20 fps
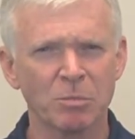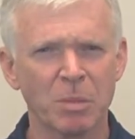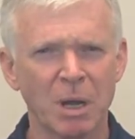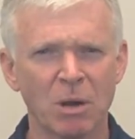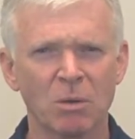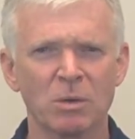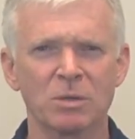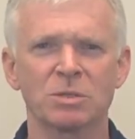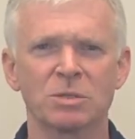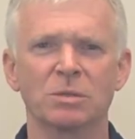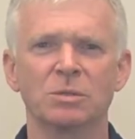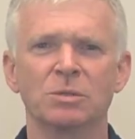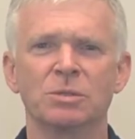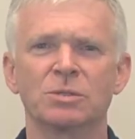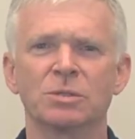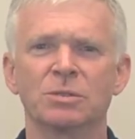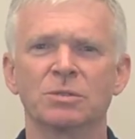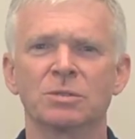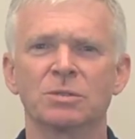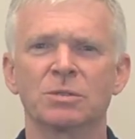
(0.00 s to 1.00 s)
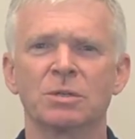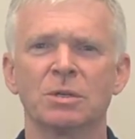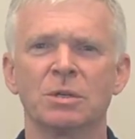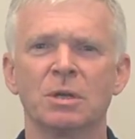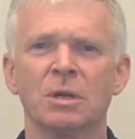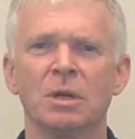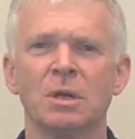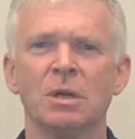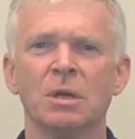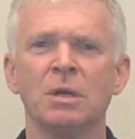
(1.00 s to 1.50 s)
power solutions.
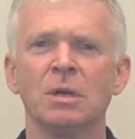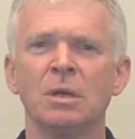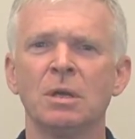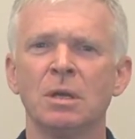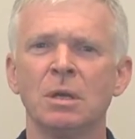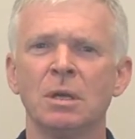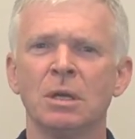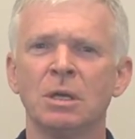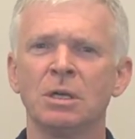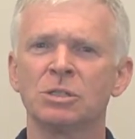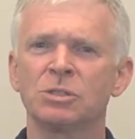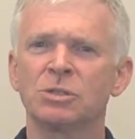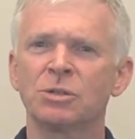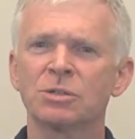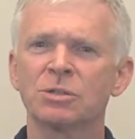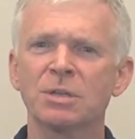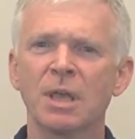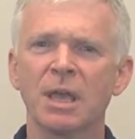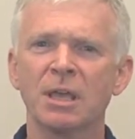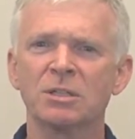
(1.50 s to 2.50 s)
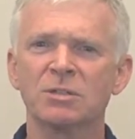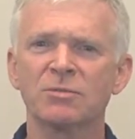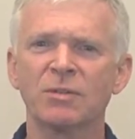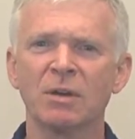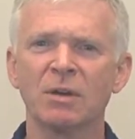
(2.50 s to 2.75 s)
SureSine's